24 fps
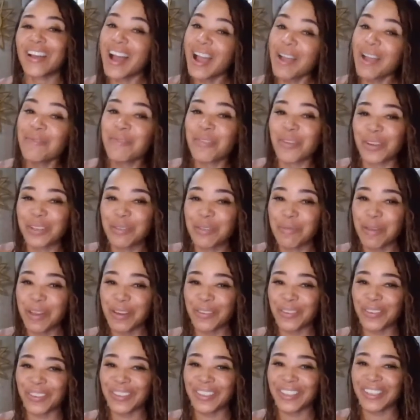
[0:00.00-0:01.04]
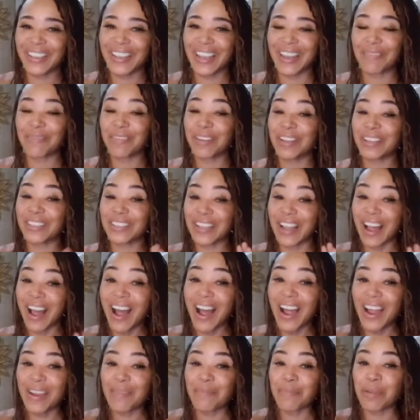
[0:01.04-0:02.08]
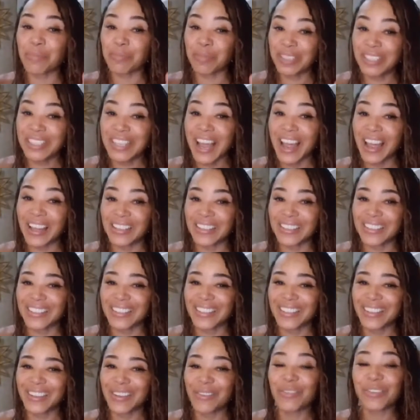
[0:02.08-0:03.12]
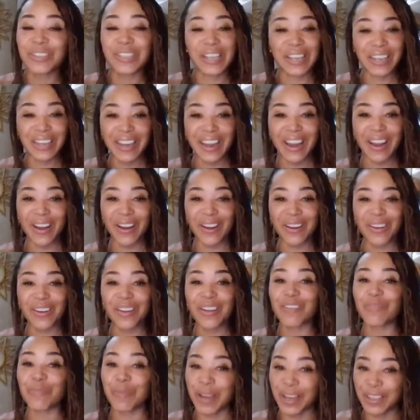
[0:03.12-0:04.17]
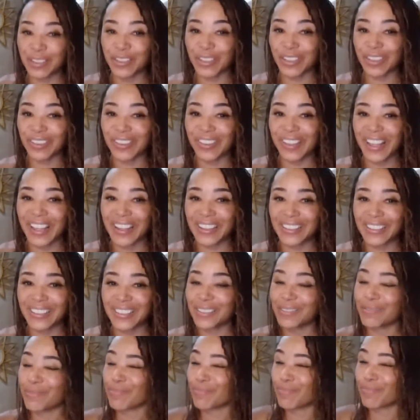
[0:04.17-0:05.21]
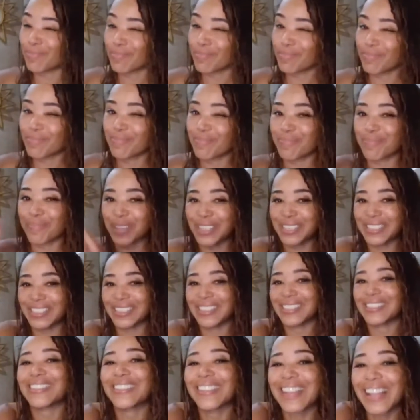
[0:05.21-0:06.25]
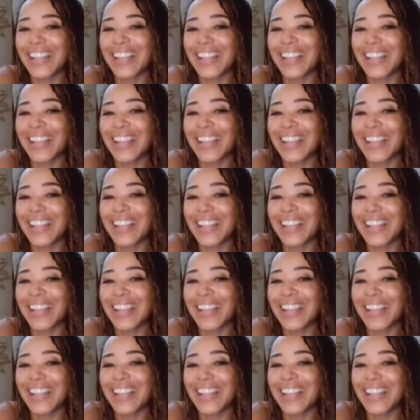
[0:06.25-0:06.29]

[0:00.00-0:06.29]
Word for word: I'm going to bed early again because I'm obsessed with taking care of my adrenal glands. Peace.